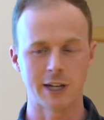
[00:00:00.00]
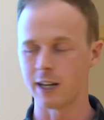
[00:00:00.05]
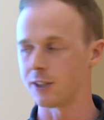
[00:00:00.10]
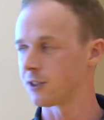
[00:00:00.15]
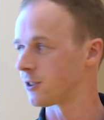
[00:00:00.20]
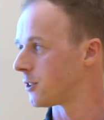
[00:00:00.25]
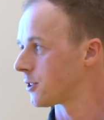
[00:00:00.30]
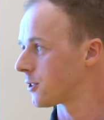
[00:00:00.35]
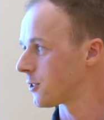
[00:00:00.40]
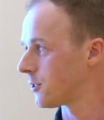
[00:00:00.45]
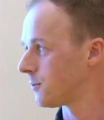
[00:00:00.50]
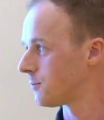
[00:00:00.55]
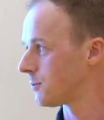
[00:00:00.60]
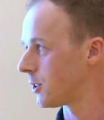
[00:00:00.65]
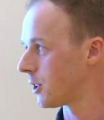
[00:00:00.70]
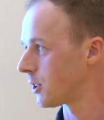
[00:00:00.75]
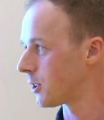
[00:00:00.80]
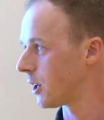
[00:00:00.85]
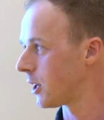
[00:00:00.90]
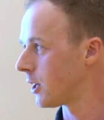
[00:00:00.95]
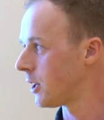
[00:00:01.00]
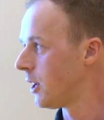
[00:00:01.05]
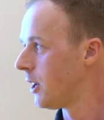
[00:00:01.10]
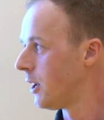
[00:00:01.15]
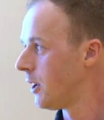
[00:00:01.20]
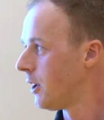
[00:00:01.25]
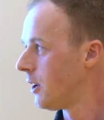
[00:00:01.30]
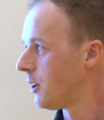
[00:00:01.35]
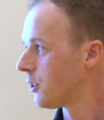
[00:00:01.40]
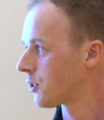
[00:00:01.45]
of analysis. Okay,
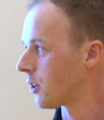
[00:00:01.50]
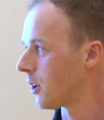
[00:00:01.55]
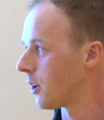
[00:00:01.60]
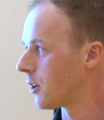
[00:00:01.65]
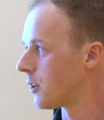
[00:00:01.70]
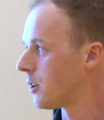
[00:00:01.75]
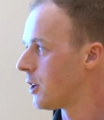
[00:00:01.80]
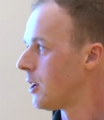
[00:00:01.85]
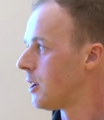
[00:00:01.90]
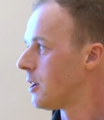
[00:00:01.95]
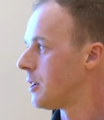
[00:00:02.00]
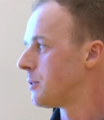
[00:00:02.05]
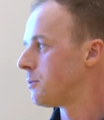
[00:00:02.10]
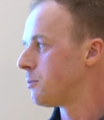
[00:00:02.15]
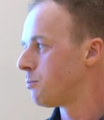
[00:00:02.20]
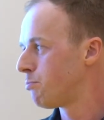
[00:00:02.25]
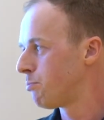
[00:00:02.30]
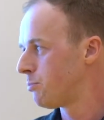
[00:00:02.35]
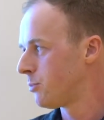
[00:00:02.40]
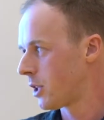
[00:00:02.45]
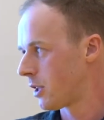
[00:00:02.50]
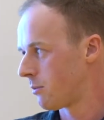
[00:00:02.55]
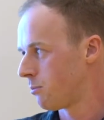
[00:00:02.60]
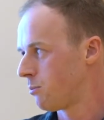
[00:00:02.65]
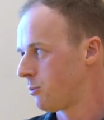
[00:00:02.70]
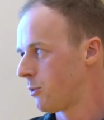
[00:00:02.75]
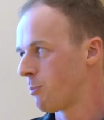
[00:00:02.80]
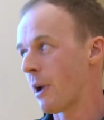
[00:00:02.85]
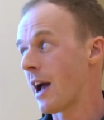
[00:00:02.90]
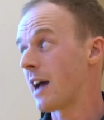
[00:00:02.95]
so
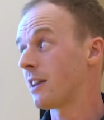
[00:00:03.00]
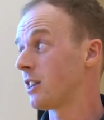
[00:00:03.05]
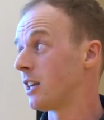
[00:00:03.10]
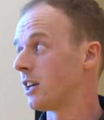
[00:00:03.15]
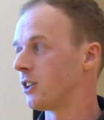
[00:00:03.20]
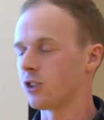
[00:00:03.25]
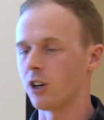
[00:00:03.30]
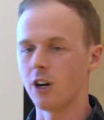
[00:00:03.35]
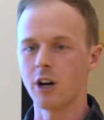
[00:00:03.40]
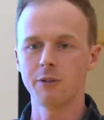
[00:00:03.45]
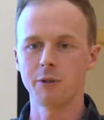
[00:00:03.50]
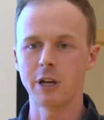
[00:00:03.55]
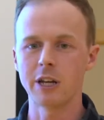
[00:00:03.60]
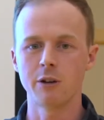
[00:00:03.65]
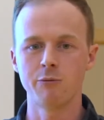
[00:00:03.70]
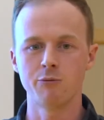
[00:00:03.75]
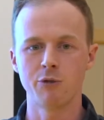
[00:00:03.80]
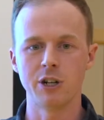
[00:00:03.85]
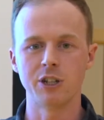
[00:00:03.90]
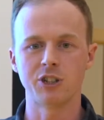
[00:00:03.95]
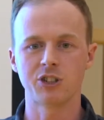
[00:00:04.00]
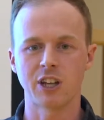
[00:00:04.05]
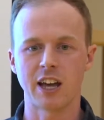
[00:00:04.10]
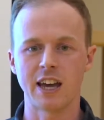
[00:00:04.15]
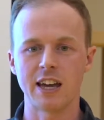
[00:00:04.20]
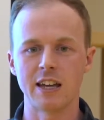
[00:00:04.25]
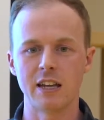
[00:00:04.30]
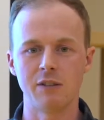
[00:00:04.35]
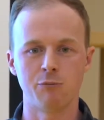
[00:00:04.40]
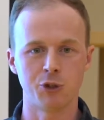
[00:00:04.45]
the bad things are they don't really
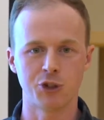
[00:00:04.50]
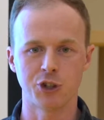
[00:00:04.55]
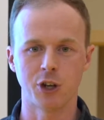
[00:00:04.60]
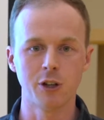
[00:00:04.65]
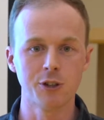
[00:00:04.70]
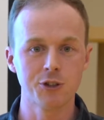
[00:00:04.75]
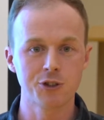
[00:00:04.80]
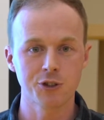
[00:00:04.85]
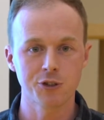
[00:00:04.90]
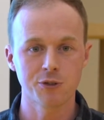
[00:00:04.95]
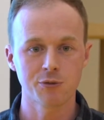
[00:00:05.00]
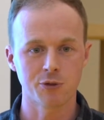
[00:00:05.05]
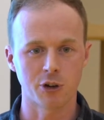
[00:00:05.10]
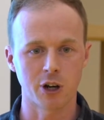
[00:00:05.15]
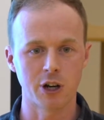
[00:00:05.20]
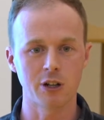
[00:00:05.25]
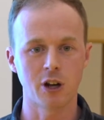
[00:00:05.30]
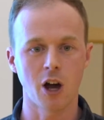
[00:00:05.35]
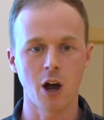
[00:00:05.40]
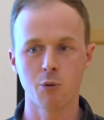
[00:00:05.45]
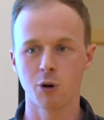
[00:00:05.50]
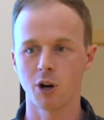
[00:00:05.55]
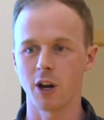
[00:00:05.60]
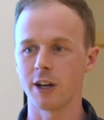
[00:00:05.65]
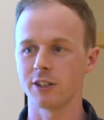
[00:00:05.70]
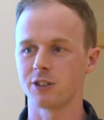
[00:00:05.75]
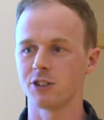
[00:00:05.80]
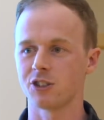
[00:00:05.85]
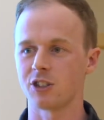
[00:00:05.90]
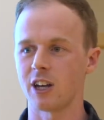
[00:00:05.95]
say results, right? I would
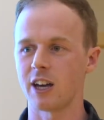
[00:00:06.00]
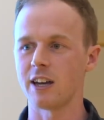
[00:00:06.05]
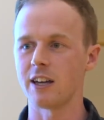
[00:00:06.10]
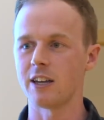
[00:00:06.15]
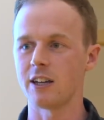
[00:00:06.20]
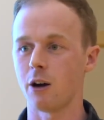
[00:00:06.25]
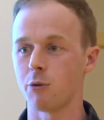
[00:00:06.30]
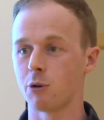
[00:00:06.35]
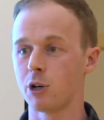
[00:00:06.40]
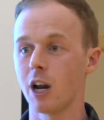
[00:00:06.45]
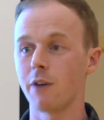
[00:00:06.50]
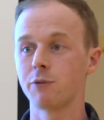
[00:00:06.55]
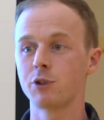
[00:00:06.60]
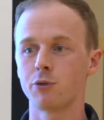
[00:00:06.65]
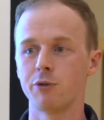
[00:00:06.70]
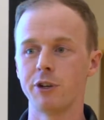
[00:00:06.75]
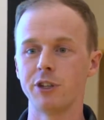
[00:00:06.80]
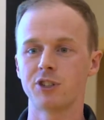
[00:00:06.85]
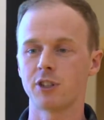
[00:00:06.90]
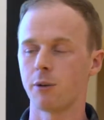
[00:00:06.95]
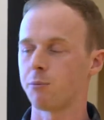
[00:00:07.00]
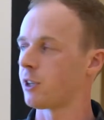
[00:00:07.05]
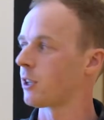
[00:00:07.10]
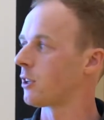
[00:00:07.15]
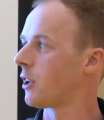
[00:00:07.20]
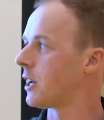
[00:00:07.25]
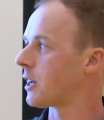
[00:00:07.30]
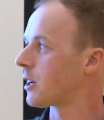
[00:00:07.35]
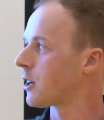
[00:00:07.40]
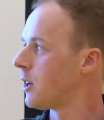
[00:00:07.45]
love to read
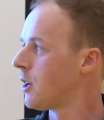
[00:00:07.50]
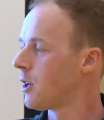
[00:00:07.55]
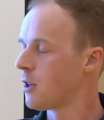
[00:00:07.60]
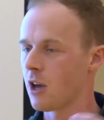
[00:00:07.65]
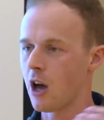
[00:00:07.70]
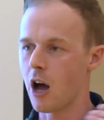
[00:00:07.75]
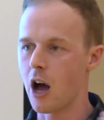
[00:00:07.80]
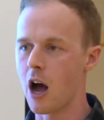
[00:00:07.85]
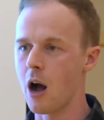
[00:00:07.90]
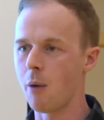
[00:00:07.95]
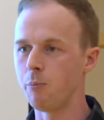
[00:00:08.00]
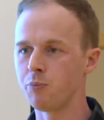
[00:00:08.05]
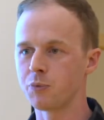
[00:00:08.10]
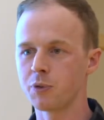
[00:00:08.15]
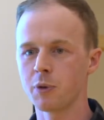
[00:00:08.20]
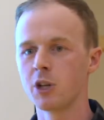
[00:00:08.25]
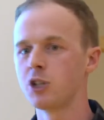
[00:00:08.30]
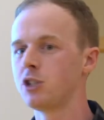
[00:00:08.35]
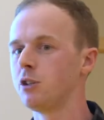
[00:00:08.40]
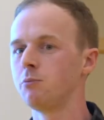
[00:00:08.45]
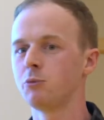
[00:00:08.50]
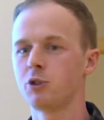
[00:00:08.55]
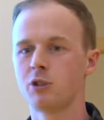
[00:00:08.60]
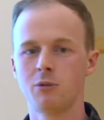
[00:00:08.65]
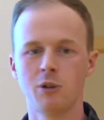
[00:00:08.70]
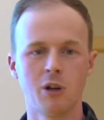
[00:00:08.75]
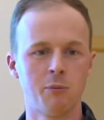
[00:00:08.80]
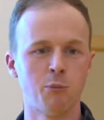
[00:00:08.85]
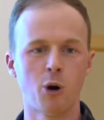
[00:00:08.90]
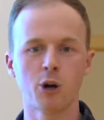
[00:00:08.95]
something like
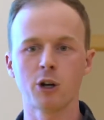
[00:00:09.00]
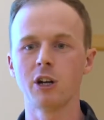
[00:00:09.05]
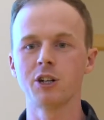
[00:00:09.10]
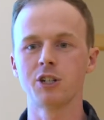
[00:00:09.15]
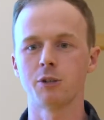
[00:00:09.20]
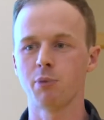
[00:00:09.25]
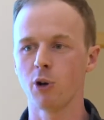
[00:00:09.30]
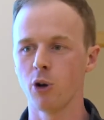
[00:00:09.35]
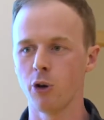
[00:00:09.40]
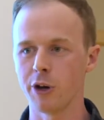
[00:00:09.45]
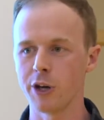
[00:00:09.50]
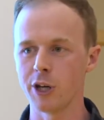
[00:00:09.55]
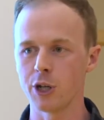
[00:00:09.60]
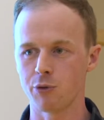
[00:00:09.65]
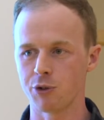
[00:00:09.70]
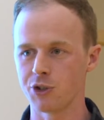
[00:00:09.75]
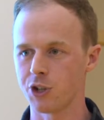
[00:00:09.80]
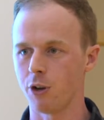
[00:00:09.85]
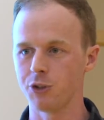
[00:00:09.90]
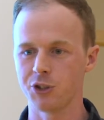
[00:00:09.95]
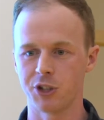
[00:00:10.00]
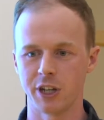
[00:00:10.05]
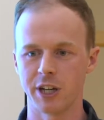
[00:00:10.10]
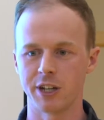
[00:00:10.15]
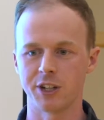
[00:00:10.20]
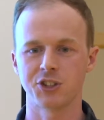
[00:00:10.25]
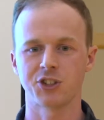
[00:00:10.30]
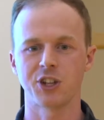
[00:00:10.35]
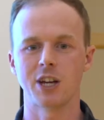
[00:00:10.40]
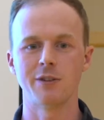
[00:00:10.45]
model deployed
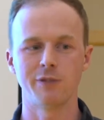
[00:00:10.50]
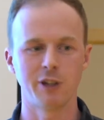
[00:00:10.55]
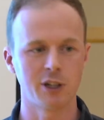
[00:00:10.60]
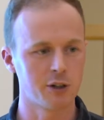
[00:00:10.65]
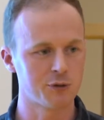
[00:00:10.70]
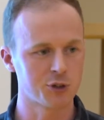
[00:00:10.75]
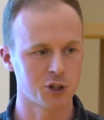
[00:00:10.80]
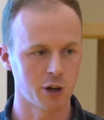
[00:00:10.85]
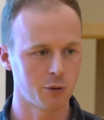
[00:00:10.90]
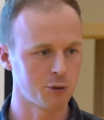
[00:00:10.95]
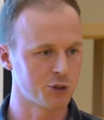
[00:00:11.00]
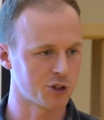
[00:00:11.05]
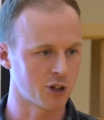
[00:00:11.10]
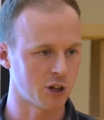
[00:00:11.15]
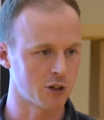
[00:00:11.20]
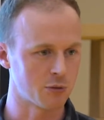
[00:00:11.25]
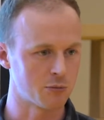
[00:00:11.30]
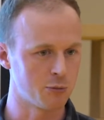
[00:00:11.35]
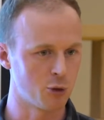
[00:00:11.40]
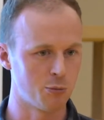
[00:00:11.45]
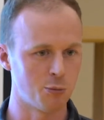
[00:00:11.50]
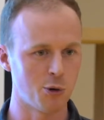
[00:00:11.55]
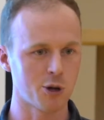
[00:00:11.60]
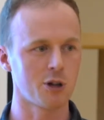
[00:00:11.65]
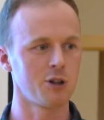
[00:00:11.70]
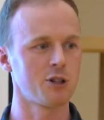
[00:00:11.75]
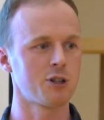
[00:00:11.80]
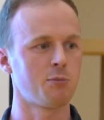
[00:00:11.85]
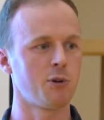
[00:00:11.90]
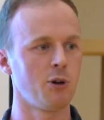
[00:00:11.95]
resulting in a saving of so and so, or
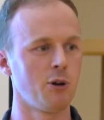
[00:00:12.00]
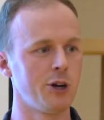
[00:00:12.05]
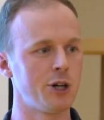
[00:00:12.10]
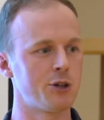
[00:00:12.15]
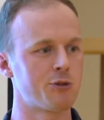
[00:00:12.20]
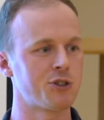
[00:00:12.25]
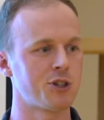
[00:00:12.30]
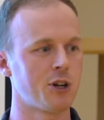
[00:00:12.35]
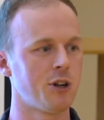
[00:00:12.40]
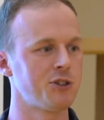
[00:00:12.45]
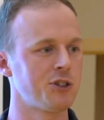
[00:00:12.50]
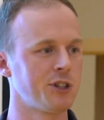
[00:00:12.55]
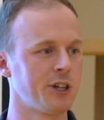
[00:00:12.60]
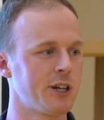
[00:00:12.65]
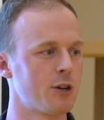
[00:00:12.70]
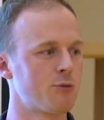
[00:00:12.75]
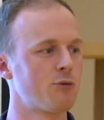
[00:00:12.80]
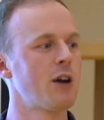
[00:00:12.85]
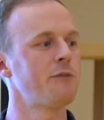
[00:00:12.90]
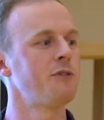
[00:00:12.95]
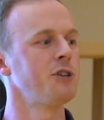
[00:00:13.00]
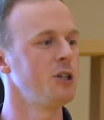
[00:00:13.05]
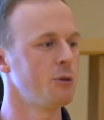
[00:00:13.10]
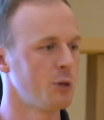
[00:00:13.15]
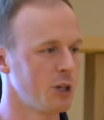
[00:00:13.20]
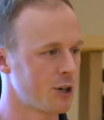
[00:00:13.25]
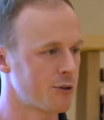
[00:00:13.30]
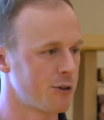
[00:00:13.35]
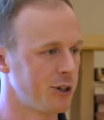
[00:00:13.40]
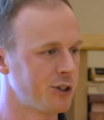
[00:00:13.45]
model deployed resulting in a
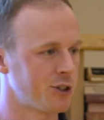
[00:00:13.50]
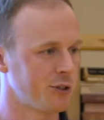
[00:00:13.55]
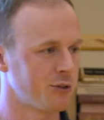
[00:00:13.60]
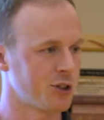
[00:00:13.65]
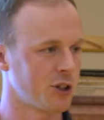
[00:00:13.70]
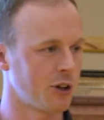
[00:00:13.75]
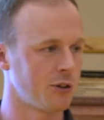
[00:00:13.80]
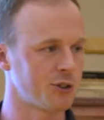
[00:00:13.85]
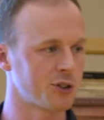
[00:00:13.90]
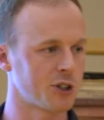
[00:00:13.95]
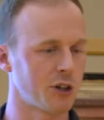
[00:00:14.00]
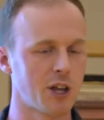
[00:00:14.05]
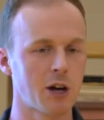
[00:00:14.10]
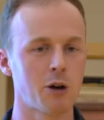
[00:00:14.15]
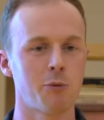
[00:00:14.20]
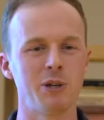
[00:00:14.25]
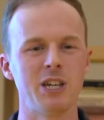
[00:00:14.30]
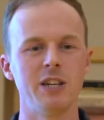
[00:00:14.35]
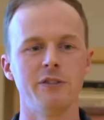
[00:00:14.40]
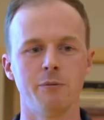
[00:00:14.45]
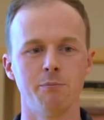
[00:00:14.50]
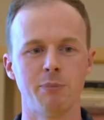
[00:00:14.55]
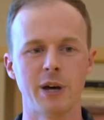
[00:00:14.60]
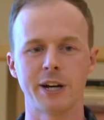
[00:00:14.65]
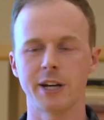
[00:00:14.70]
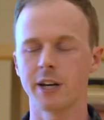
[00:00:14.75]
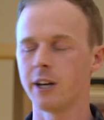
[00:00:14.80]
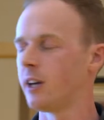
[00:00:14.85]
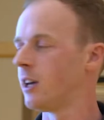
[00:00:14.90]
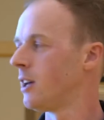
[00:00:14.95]
revenue increase of so and so. That would be even
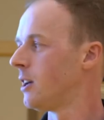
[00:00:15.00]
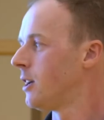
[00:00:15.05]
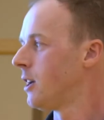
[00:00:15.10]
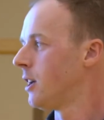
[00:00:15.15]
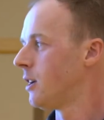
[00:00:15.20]
better,